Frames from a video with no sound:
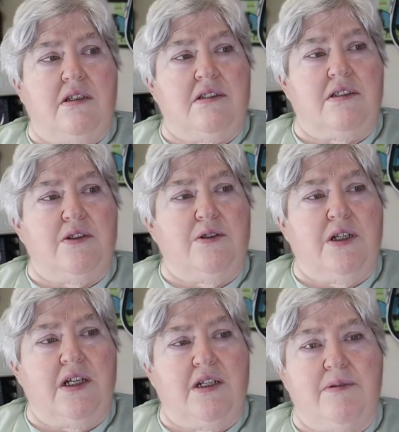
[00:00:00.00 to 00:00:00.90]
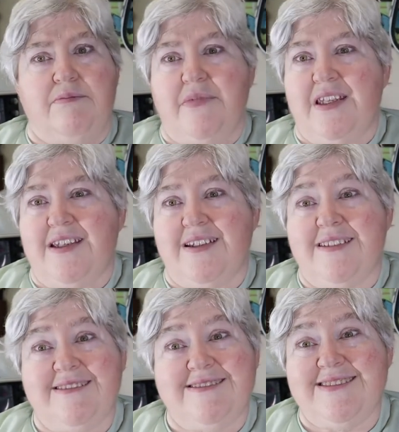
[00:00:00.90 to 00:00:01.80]
So, um, yeah,
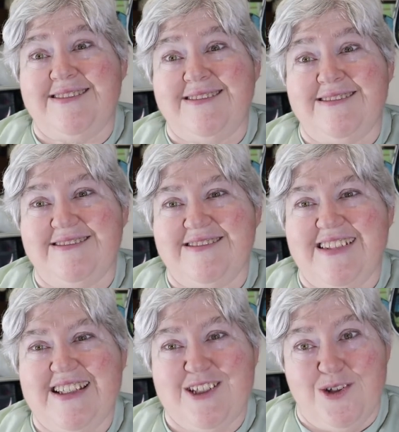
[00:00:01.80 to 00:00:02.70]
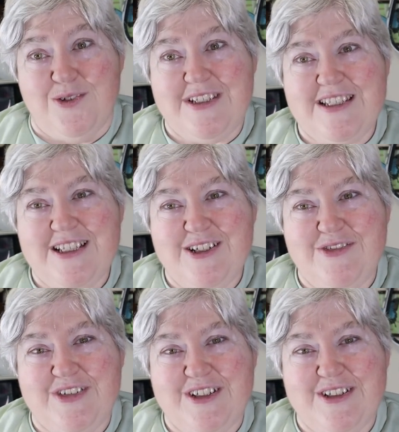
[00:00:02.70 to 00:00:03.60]
it's going slow,
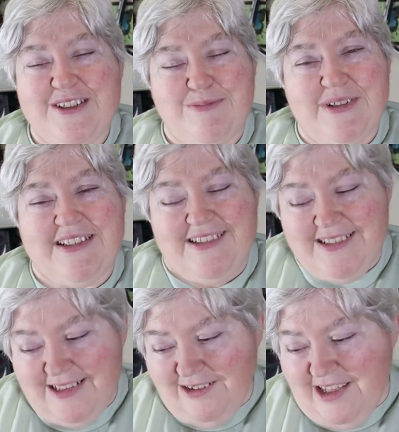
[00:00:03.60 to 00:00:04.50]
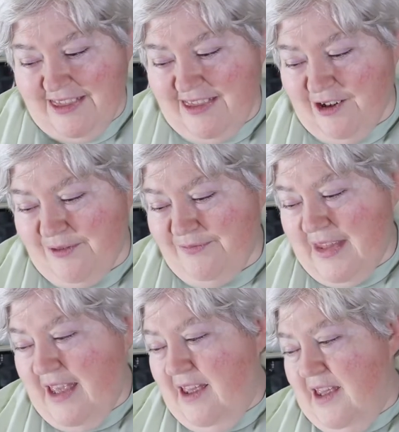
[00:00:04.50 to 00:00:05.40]
folks, but it'll get there.
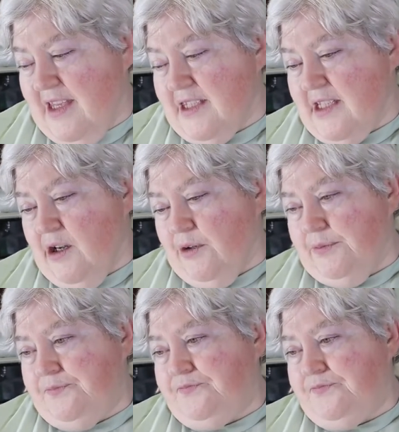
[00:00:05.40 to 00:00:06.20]
So,